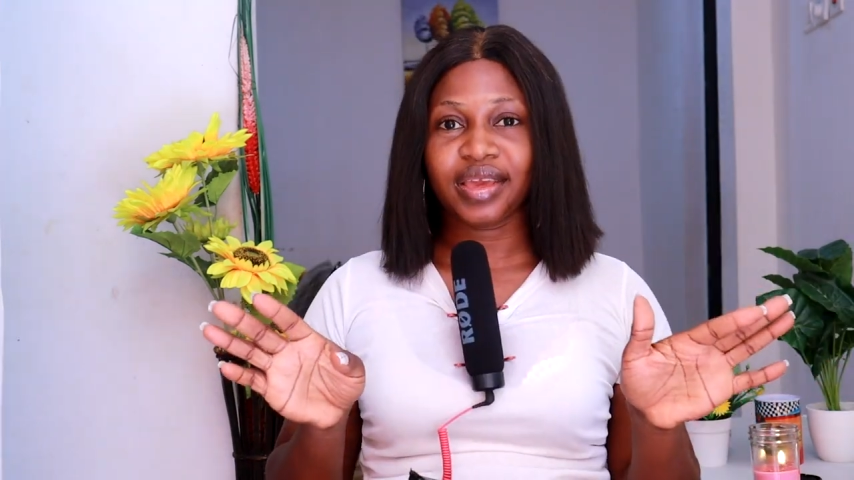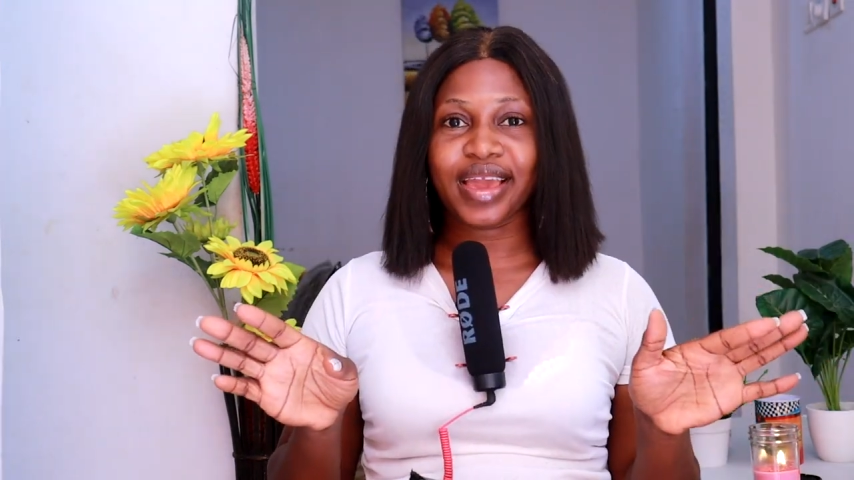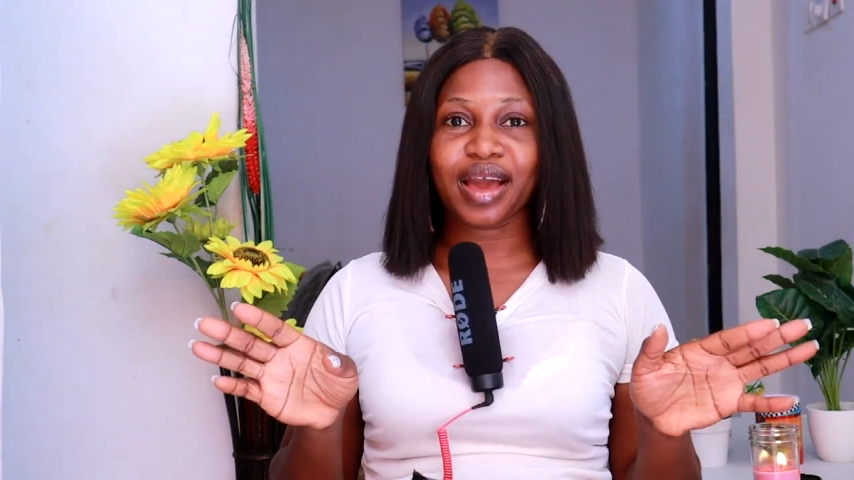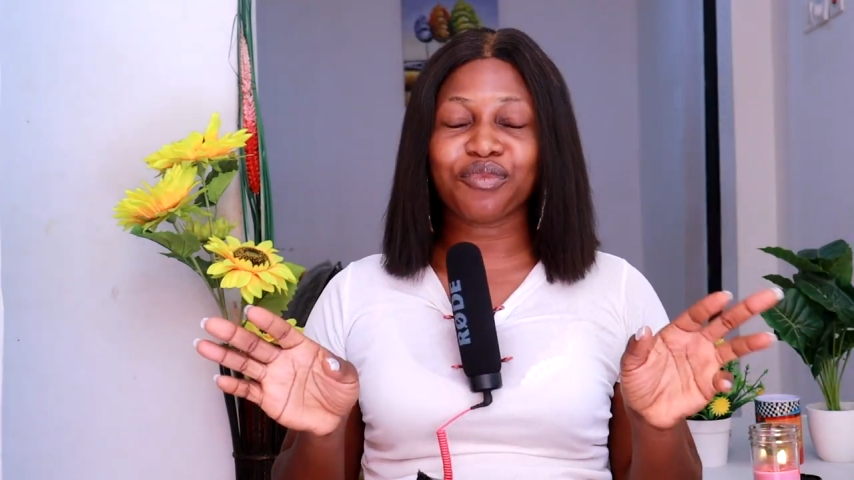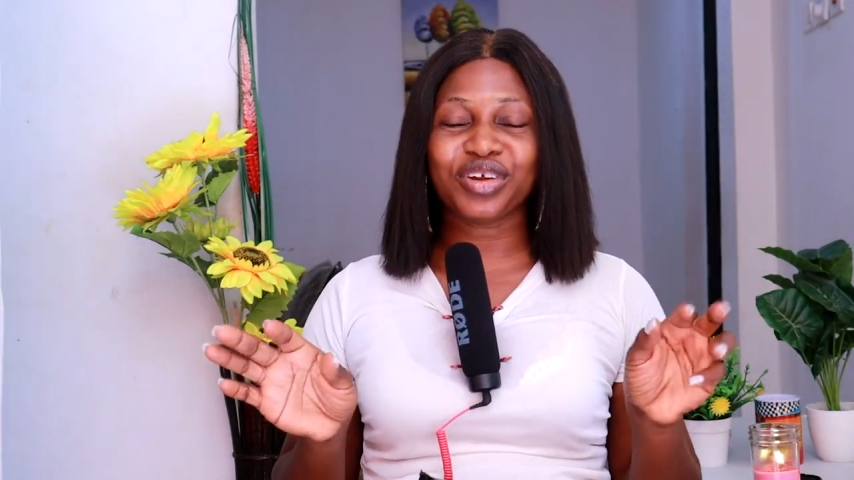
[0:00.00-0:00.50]

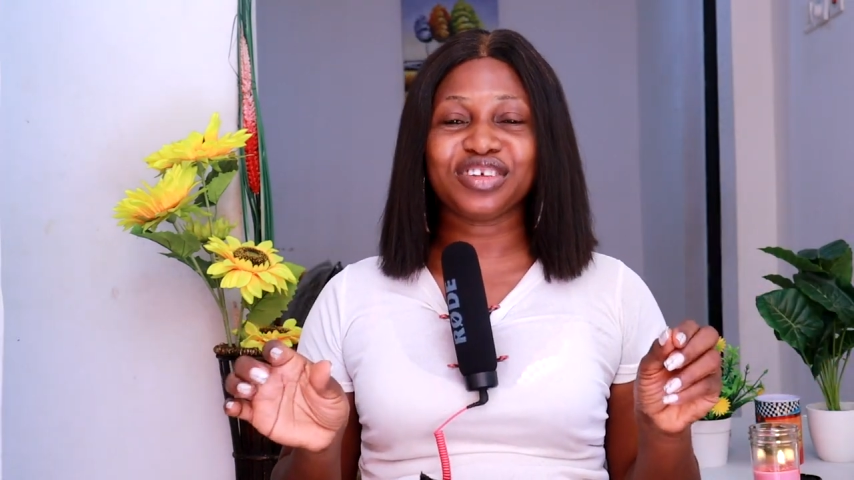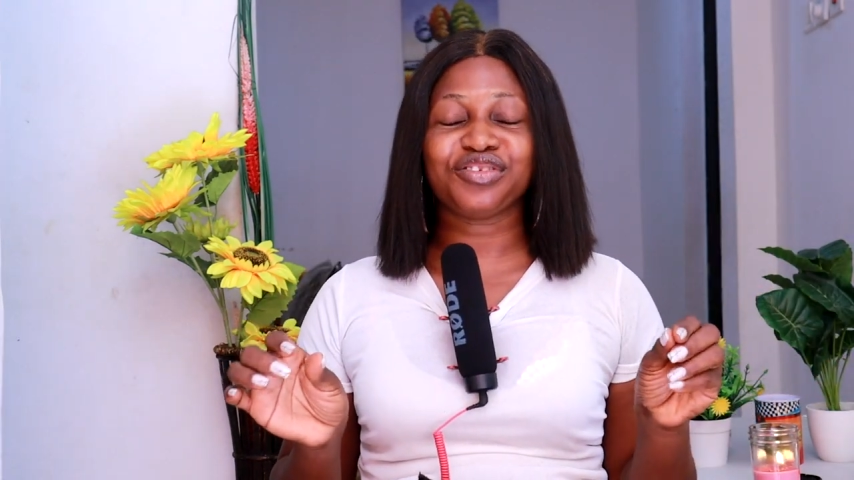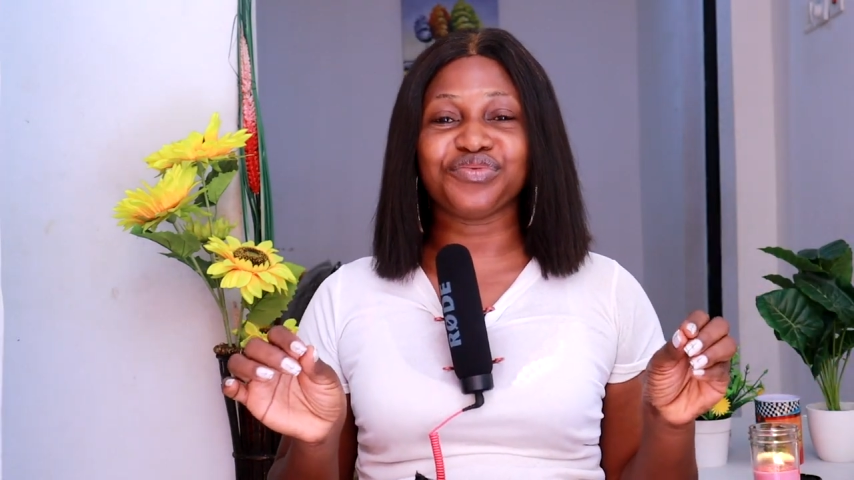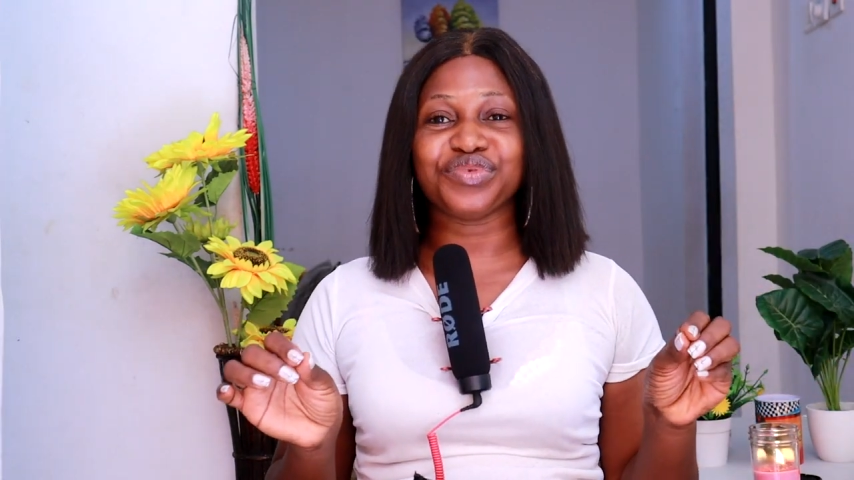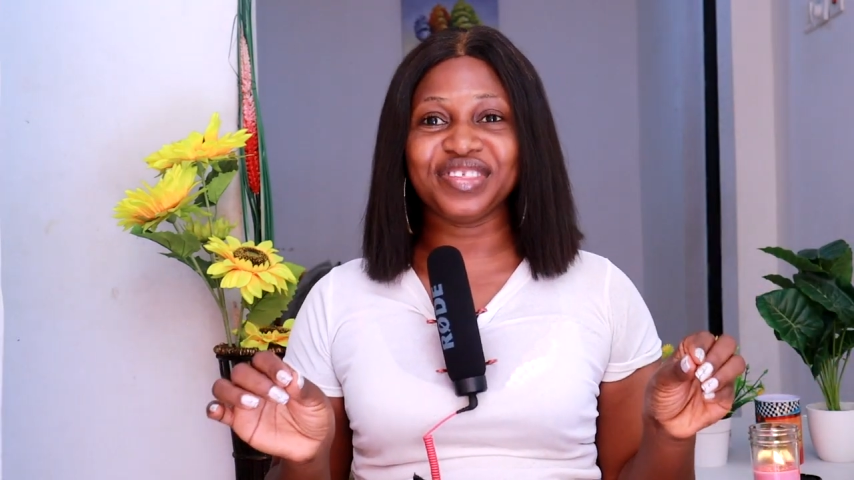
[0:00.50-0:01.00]
Yeah, I'm ready
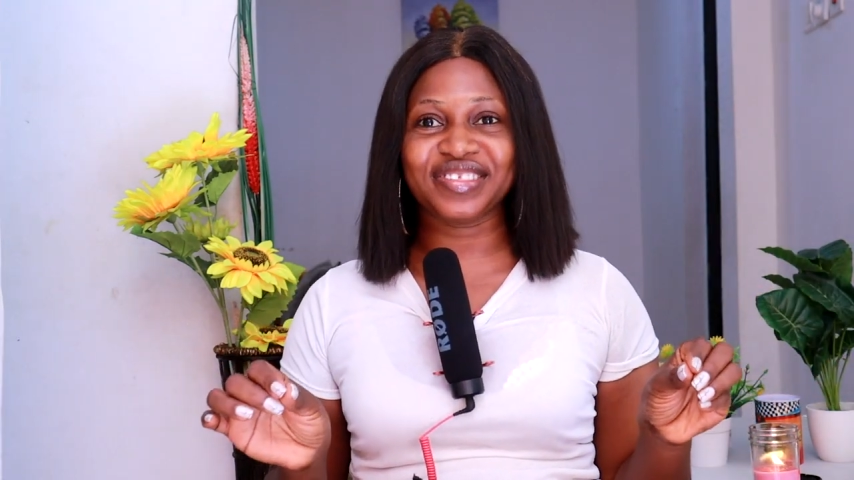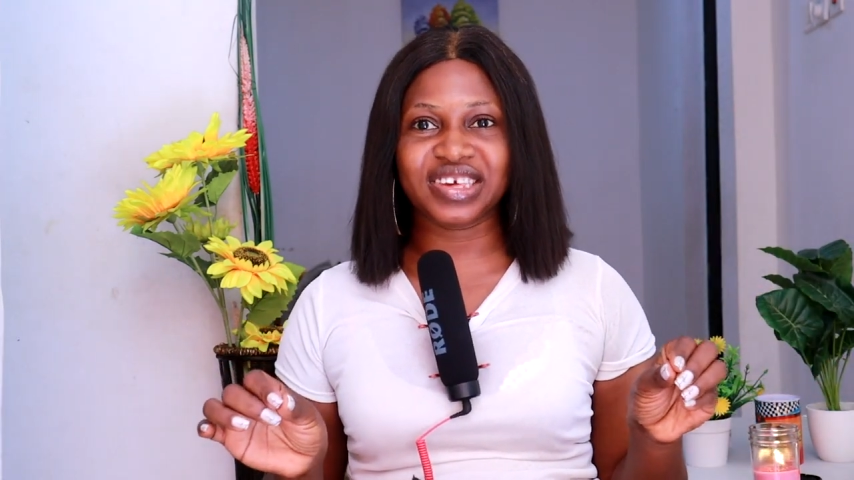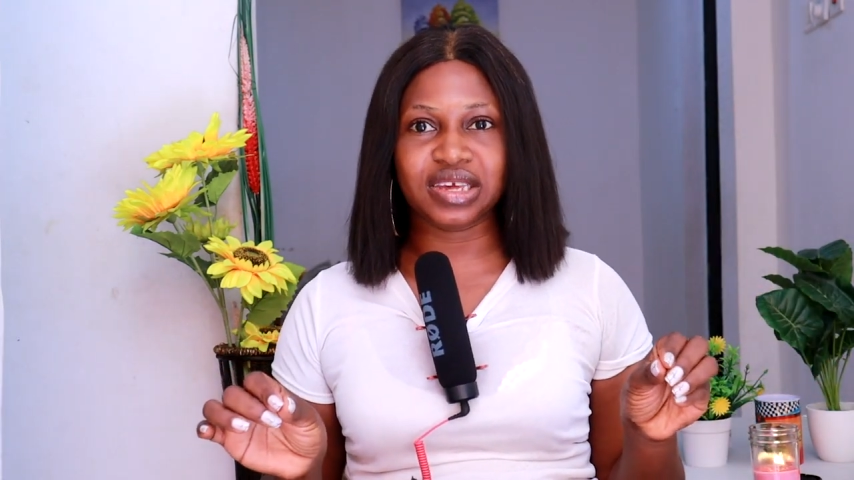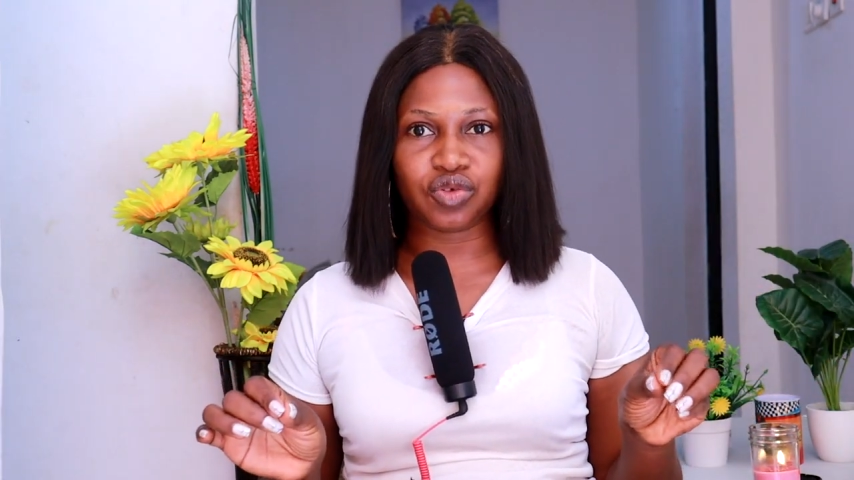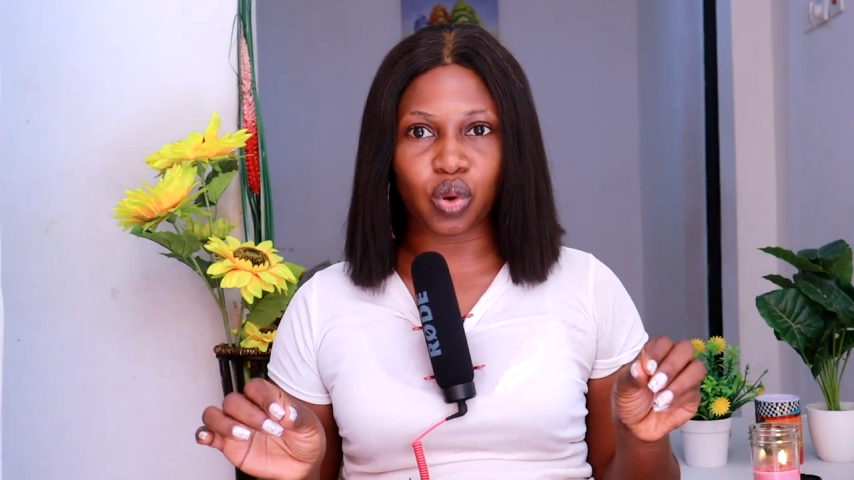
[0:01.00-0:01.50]
to risk it